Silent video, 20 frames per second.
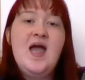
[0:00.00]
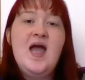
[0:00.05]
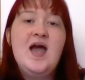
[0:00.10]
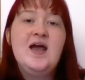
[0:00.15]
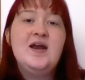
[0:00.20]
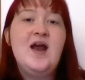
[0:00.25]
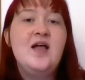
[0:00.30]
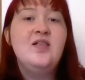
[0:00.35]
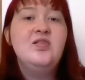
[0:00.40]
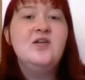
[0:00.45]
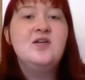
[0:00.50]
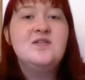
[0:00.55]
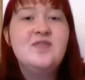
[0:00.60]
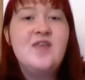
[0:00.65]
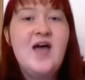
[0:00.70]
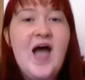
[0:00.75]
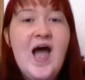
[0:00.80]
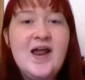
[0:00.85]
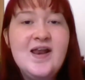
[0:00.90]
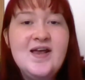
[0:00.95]
And I learned
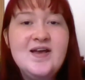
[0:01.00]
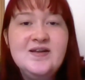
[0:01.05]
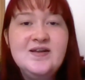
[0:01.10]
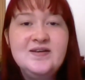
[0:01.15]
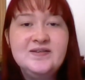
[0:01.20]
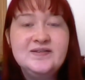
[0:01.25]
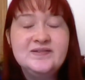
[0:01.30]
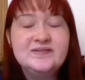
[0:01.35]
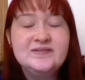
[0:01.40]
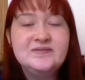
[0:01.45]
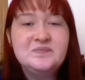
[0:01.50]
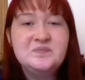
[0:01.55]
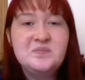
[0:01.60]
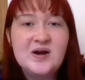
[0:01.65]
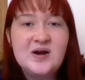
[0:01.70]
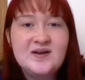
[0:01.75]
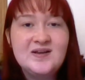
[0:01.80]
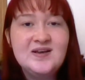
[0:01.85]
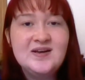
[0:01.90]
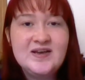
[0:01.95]
that in
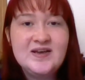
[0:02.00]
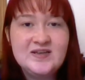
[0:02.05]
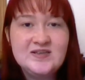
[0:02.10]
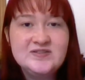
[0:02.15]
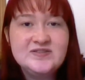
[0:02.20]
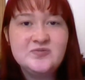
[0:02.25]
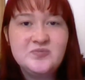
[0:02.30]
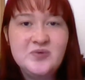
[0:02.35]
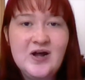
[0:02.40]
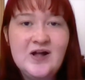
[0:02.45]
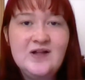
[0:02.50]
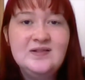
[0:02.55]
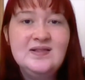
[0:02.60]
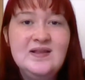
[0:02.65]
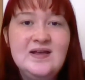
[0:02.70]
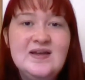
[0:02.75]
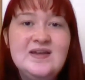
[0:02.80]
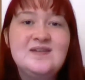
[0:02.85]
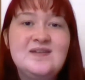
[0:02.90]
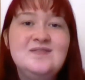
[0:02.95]
marketing as well.
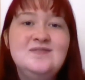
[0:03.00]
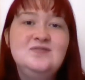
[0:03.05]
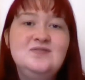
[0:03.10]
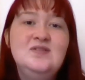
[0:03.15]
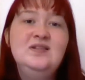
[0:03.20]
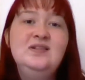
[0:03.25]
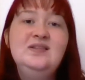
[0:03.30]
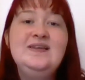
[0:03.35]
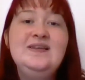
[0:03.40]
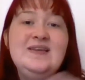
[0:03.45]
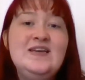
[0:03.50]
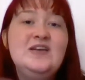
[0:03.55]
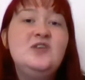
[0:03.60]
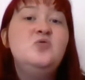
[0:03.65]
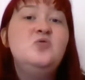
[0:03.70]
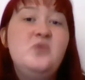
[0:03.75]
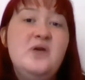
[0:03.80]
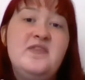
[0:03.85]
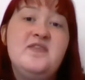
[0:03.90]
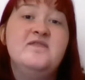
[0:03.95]
Like, lead
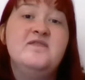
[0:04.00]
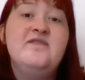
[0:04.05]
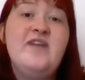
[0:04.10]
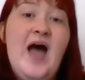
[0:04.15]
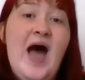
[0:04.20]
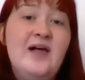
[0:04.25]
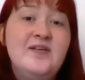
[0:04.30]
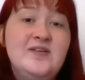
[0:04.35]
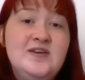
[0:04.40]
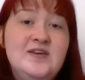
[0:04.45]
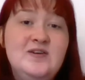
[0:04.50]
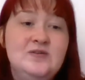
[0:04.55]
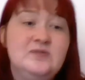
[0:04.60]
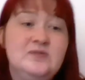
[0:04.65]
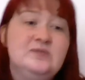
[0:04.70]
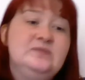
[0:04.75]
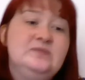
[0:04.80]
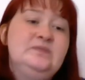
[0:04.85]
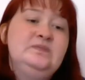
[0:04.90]
with value.